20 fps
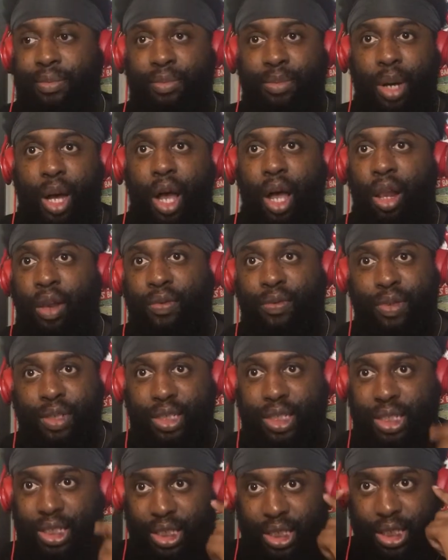But Oliver
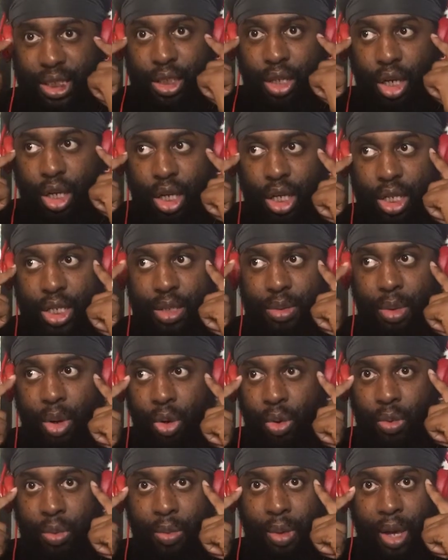just stuck in his
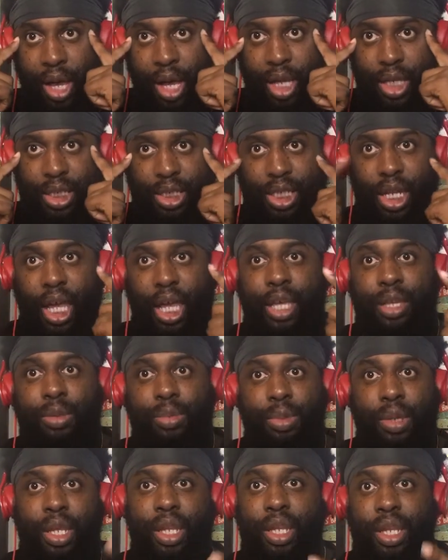own mind, just how he's
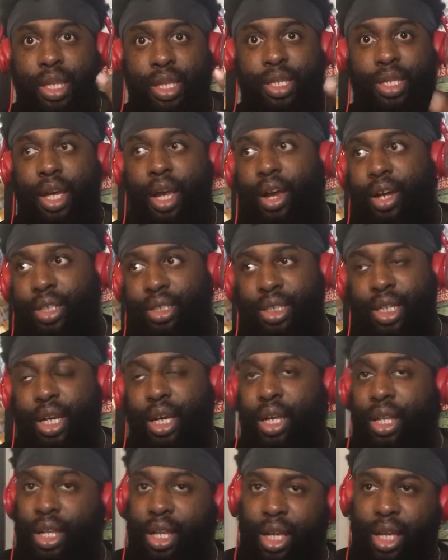been the entire
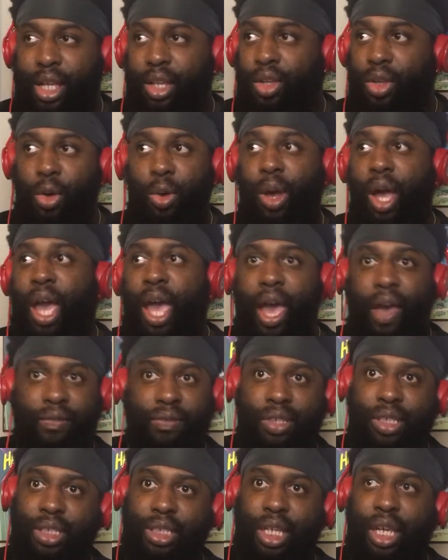time. Like, no, I
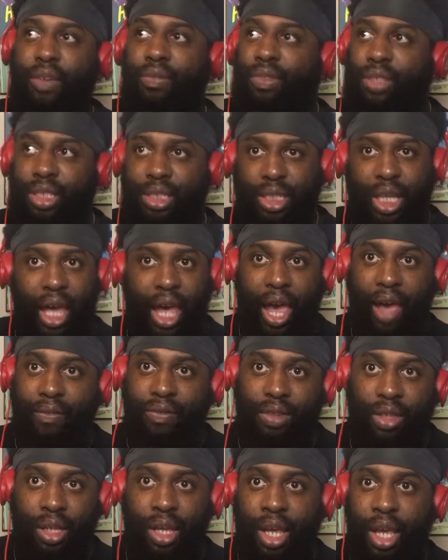have to save this. I
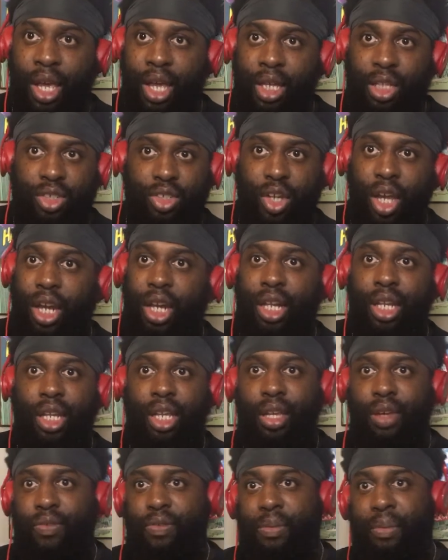have to try to
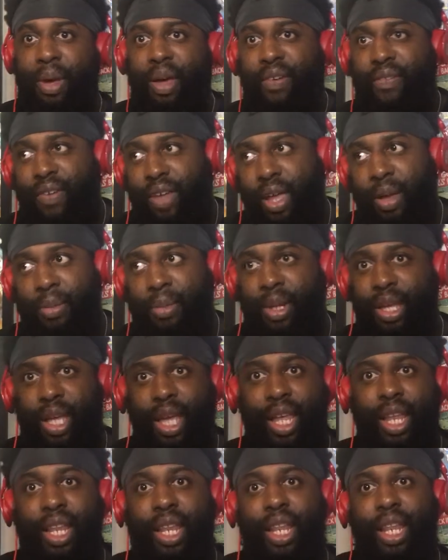live for my family.
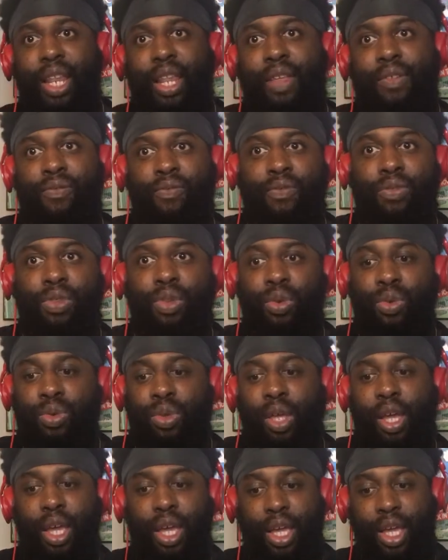And the
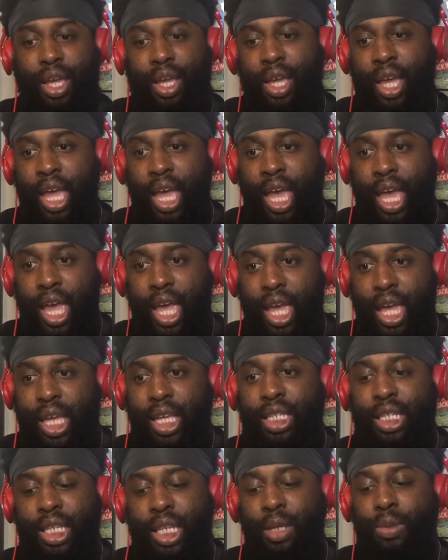thing
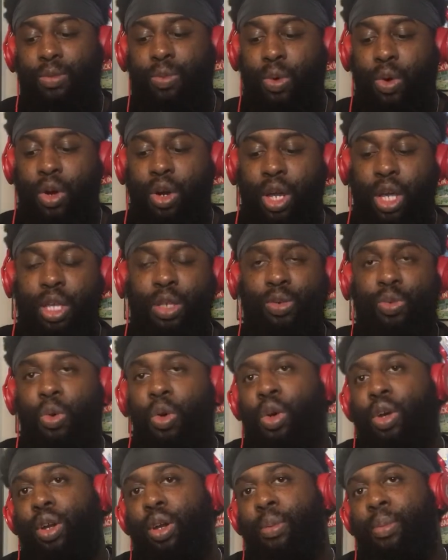he's
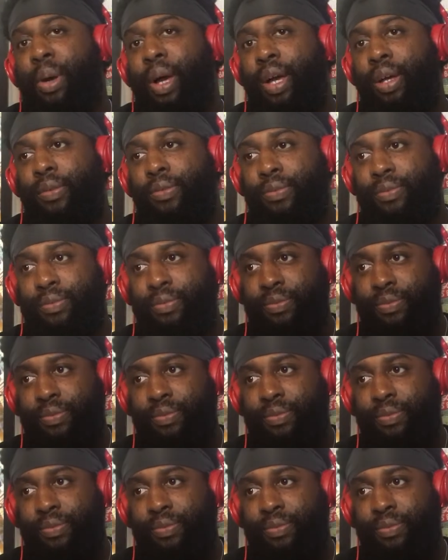worrying about,